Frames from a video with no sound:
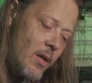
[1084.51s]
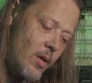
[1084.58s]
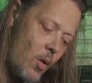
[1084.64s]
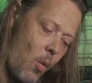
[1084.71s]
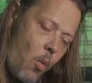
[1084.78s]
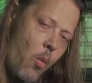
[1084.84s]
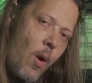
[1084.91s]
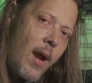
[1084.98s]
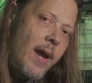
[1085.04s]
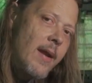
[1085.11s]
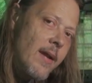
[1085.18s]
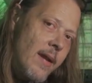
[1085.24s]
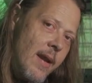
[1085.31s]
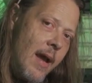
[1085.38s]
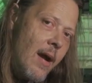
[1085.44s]
to
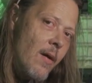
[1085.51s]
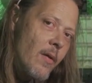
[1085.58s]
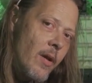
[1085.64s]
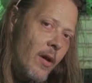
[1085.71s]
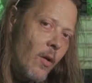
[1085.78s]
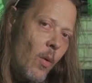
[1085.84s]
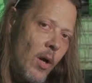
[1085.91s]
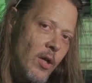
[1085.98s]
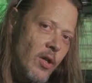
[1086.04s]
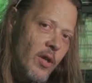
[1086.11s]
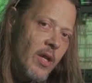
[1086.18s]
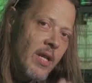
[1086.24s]
write down your question.